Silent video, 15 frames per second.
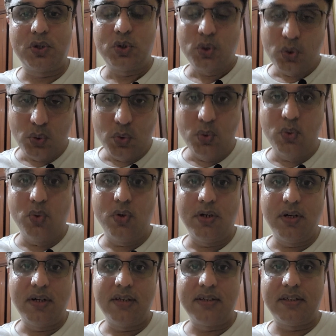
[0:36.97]
through
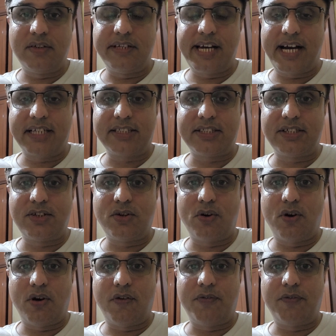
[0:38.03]
the reaction
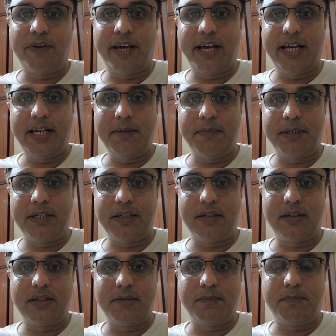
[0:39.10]
of any
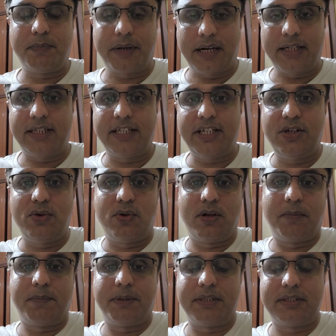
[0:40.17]
particular party or
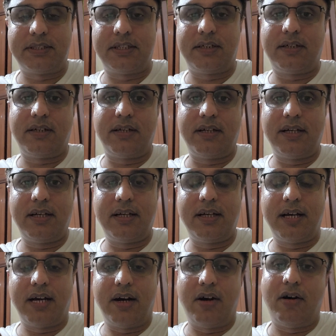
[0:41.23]
a person
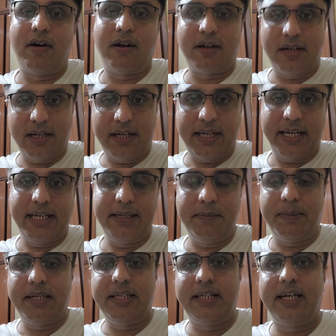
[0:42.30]
or
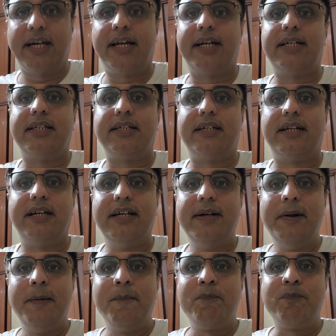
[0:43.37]
anybody character
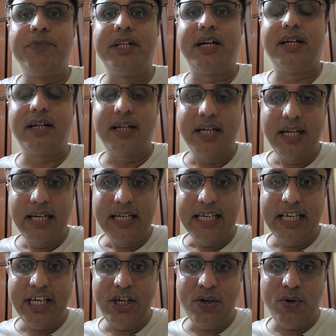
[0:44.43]
that
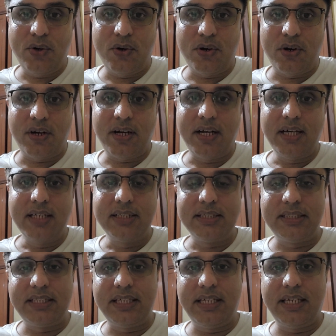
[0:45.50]
he or
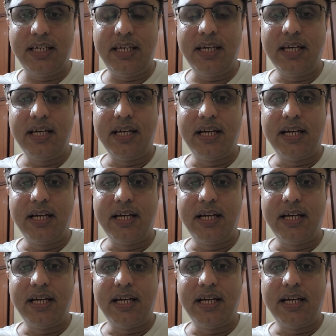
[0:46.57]
she